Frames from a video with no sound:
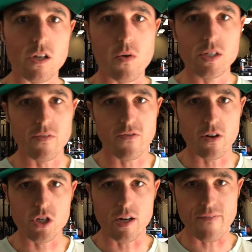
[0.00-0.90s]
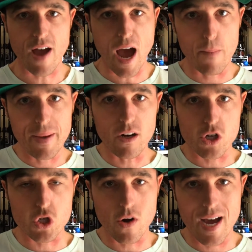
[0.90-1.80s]
always a function of how big
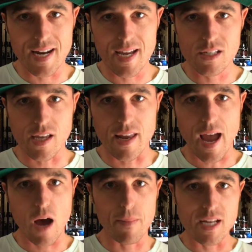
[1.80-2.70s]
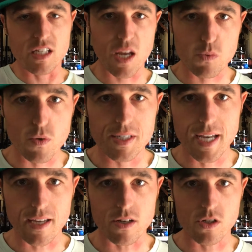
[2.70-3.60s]
our stride is and how many steps we
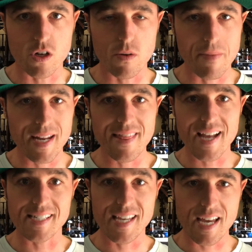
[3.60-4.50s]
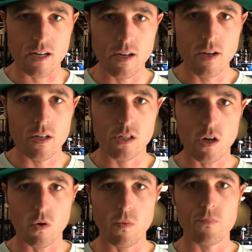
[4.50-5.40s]
take in a certain minute. That's it.
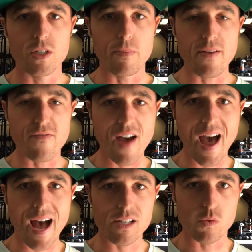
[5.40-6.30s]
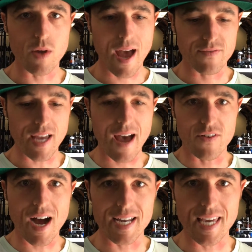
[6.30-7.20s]
So to be fast, we have to have
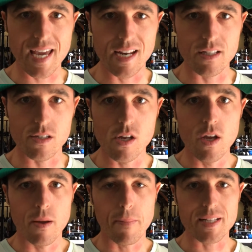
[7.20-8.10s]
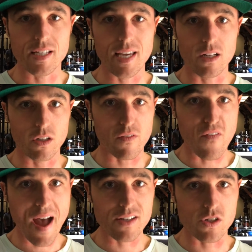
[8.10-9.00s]
a high cadence, but to get a little
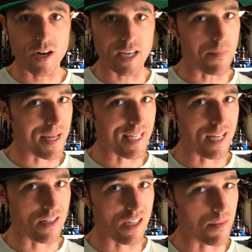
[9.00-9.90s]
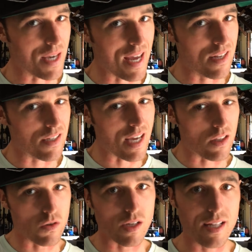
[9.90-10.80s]
faster, I can maintain the same cadence,
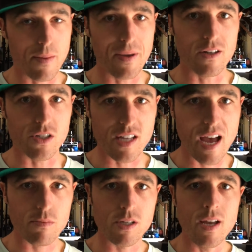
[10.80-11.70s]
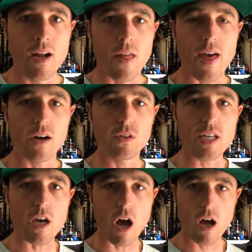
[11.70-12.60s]
take those slightly bigger steps. That only
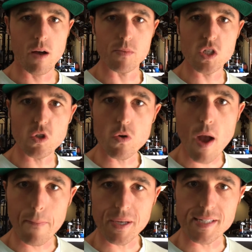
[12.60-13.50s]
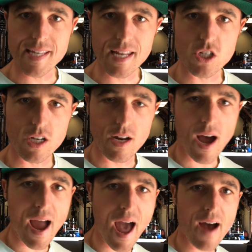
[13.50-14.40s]
comes through hip extension.
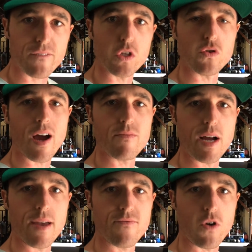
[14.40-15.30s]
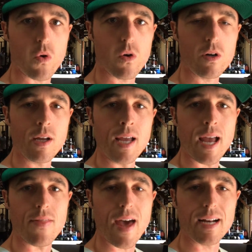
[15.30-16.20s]
I have to drive my hip forward,
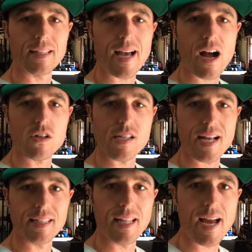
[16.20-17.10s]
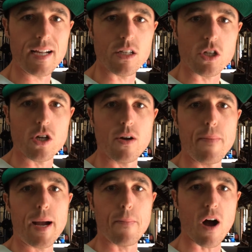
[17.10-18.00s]
and that allows that leg to carry
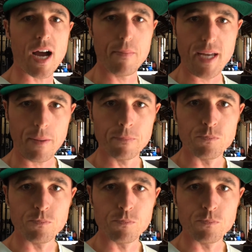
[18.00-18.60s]
back behind me.